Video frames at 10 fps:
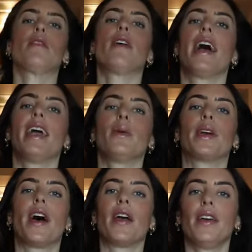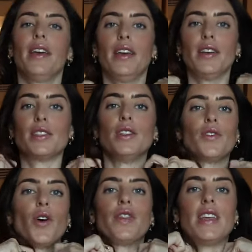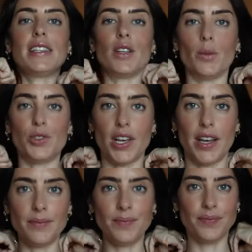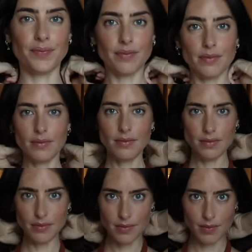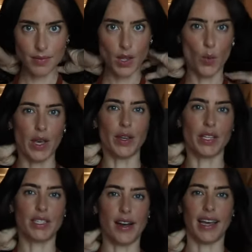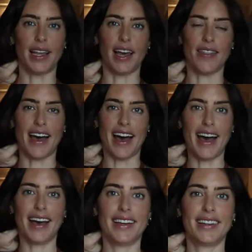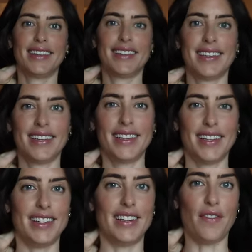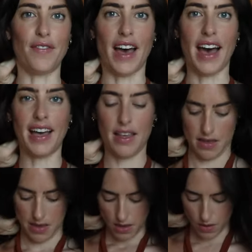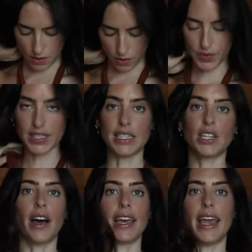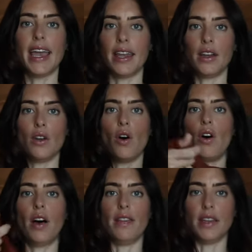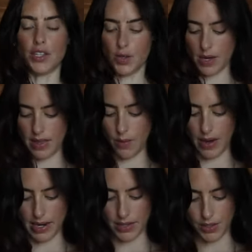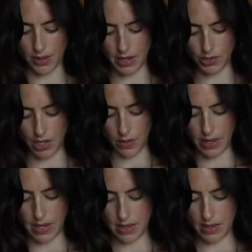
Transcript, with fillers: Right, here we go. So you've got this option where you can tie it like that. Love that. You could obviously tie it in a knot and then do it that way. Let's do that, shall we?